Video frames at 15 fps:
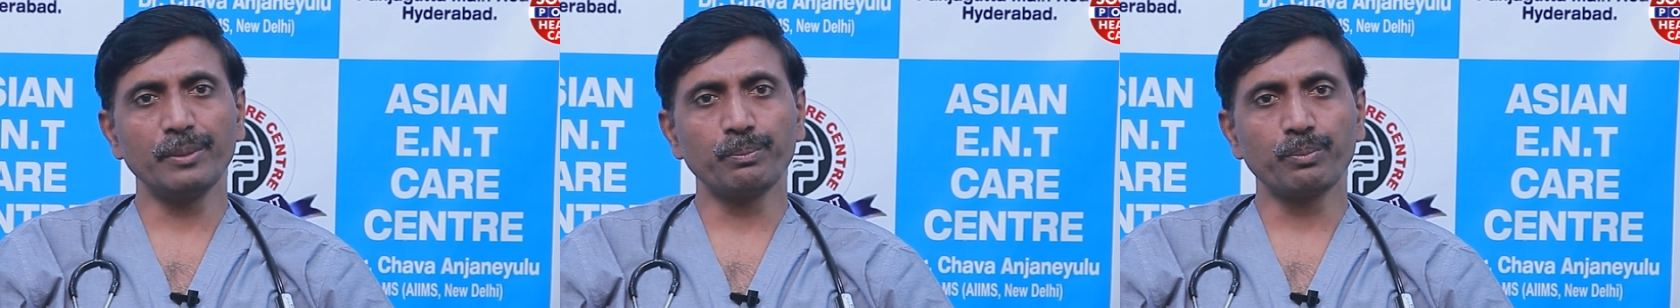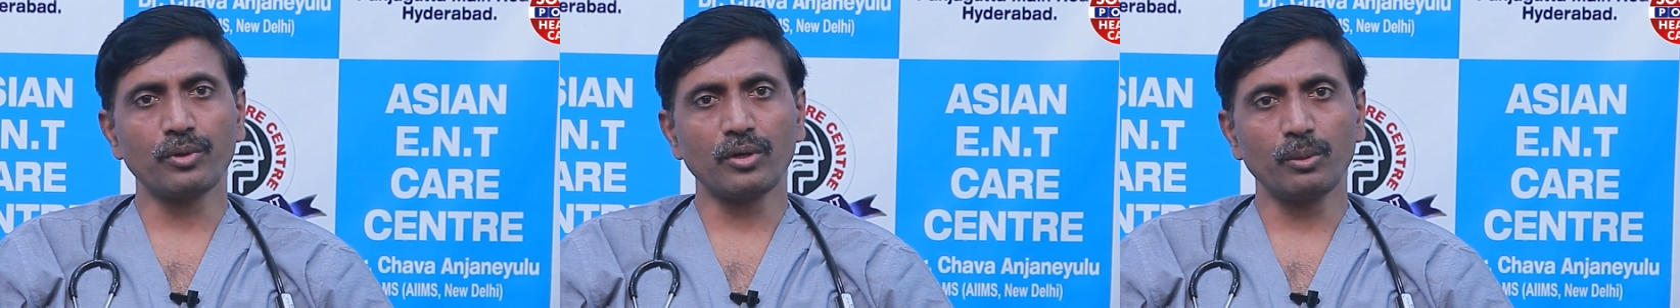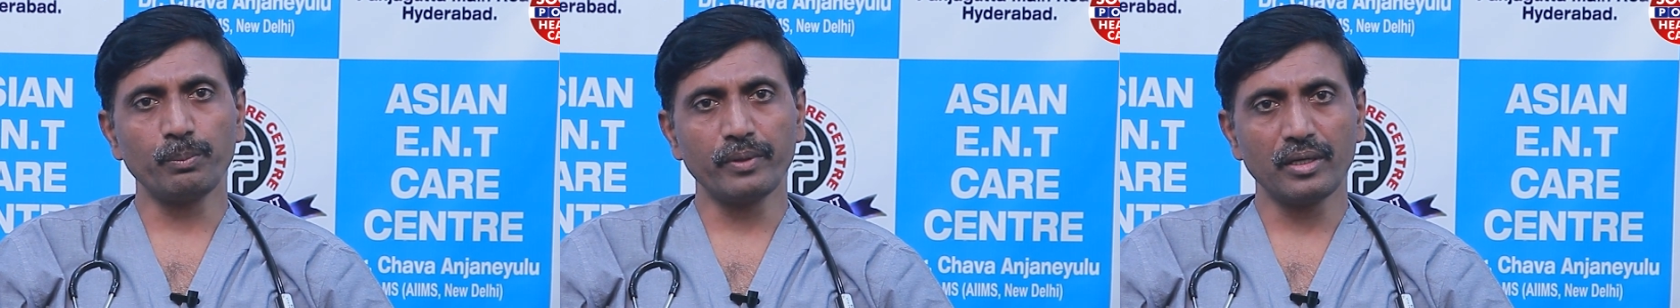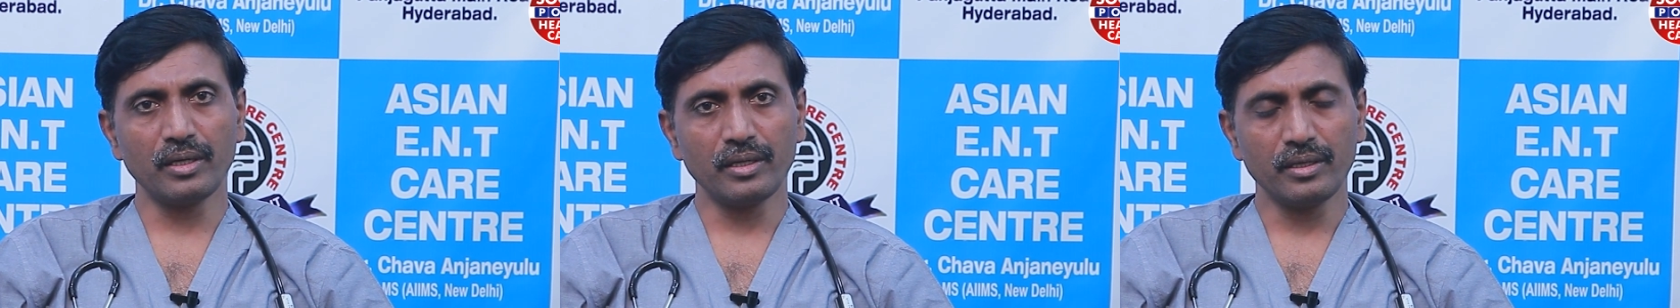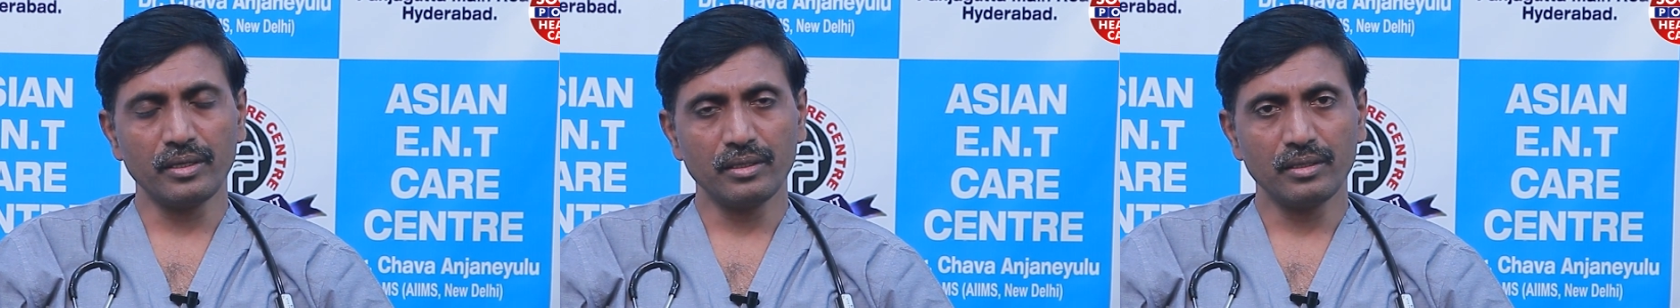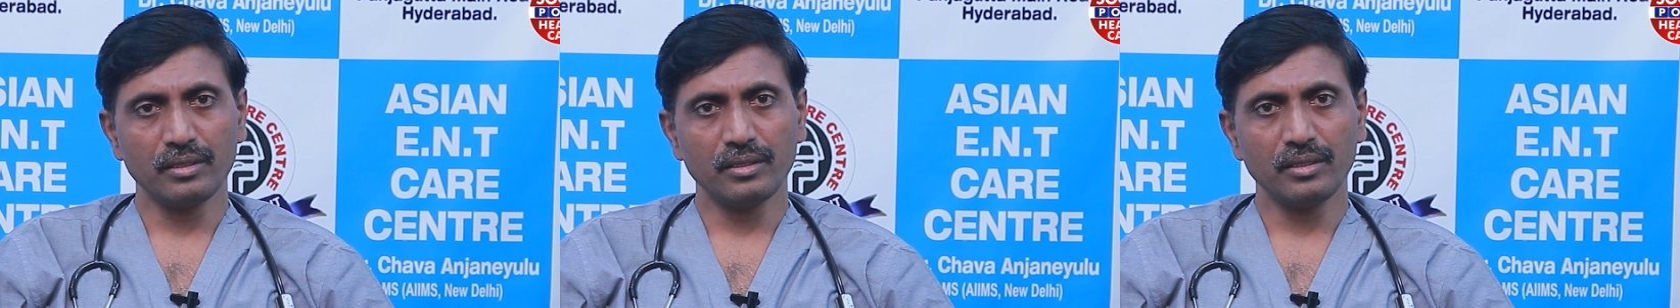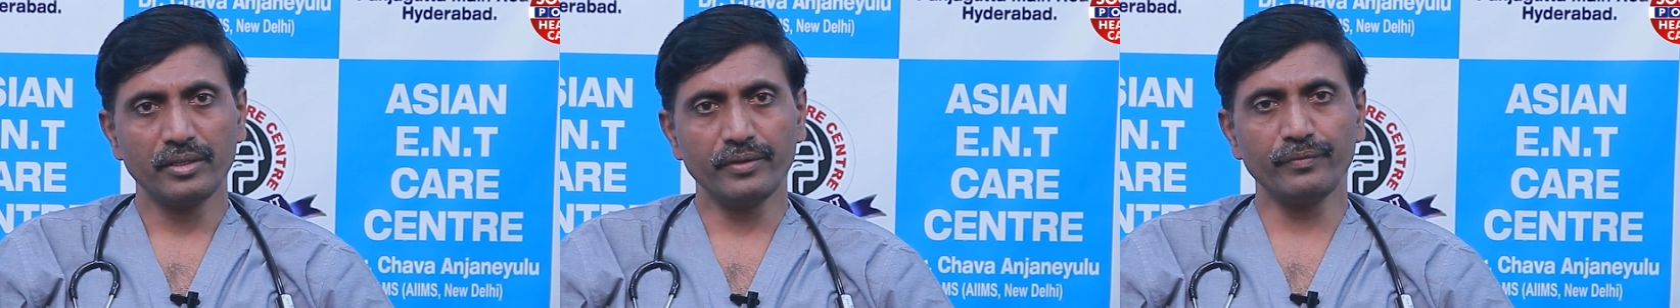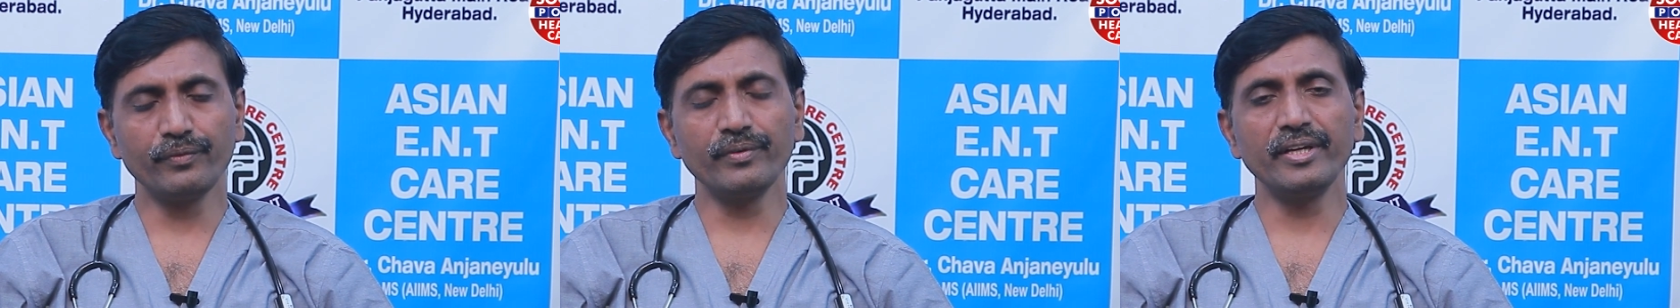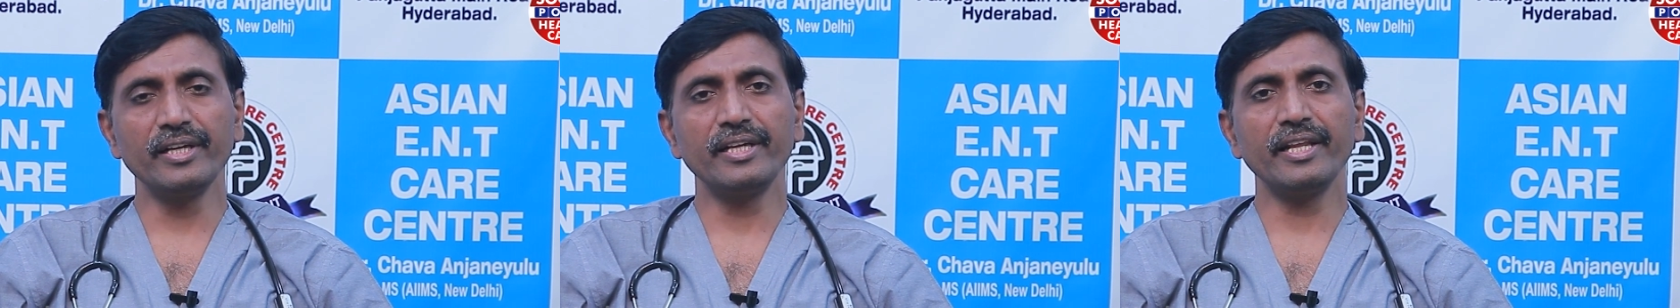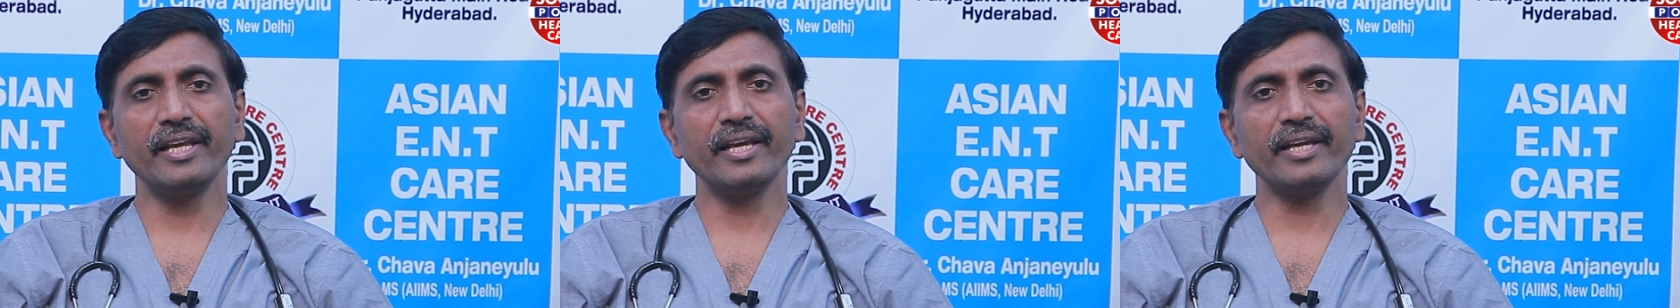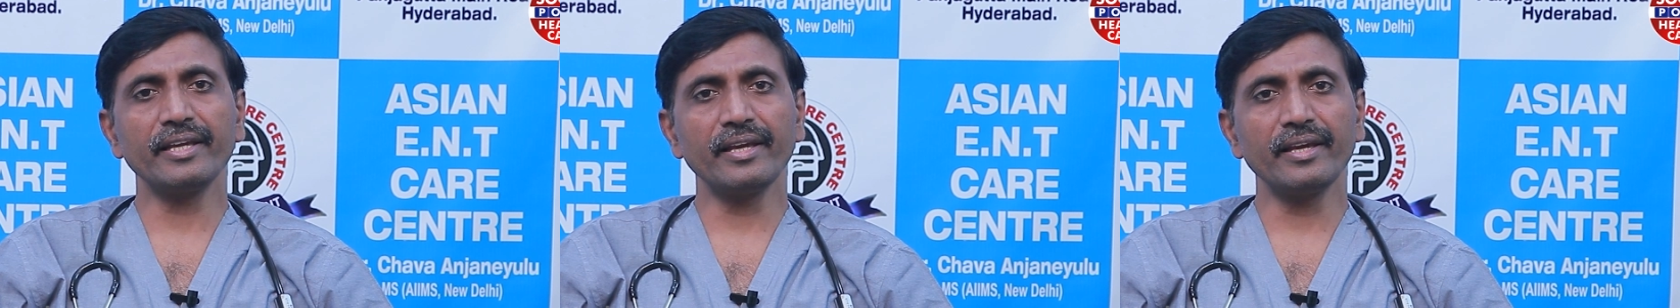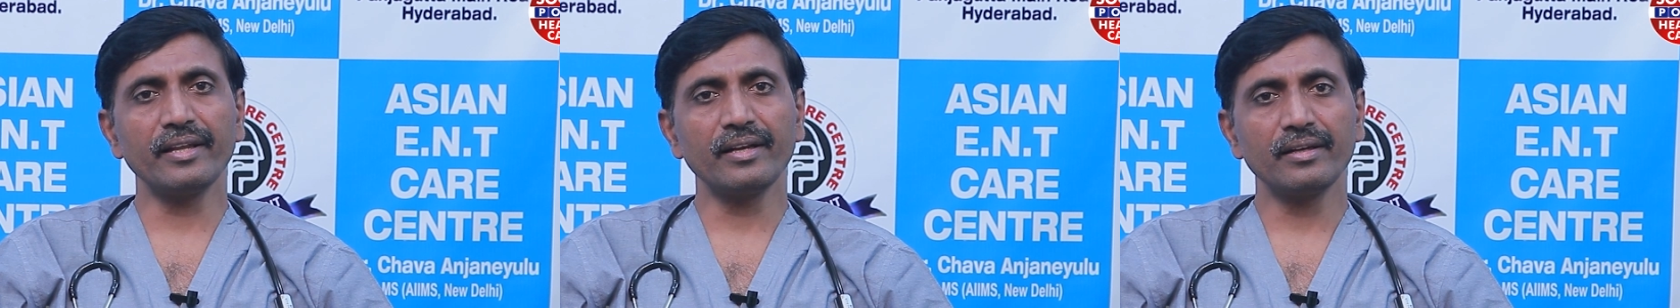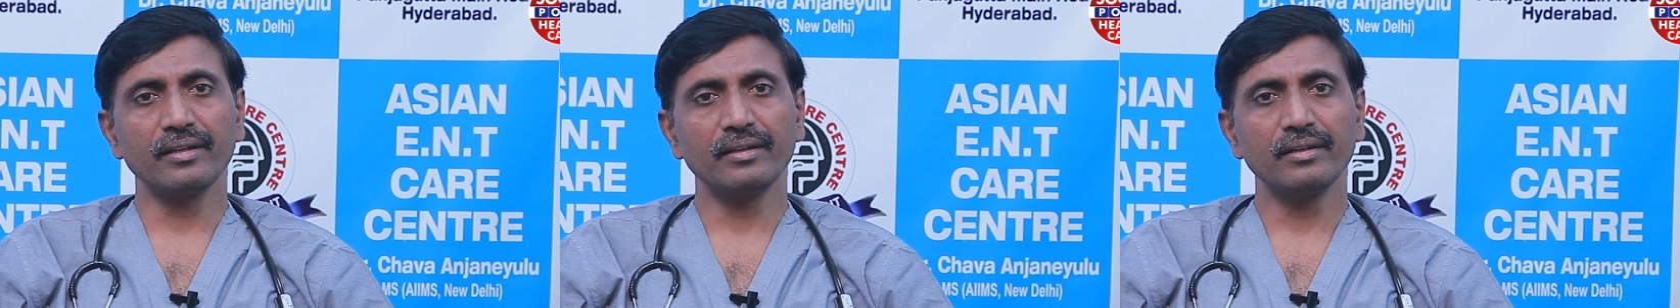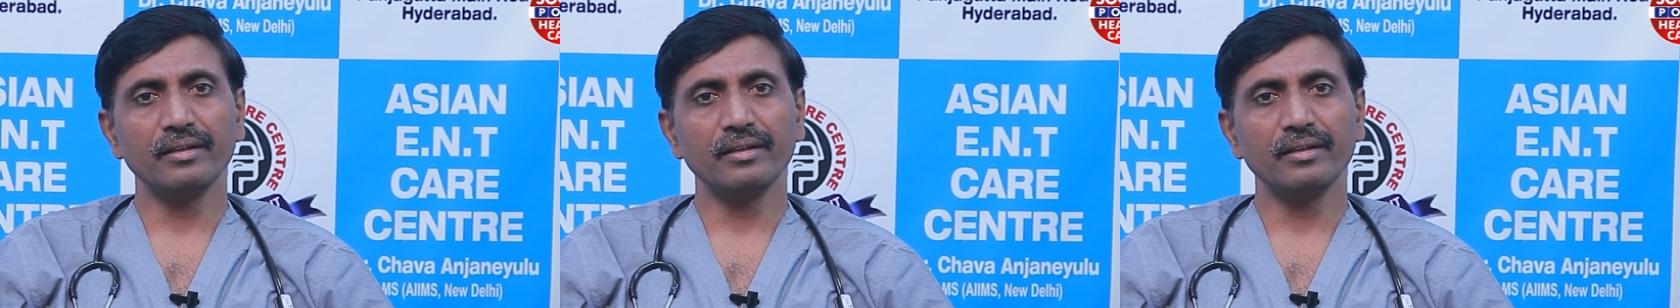properly, if we take care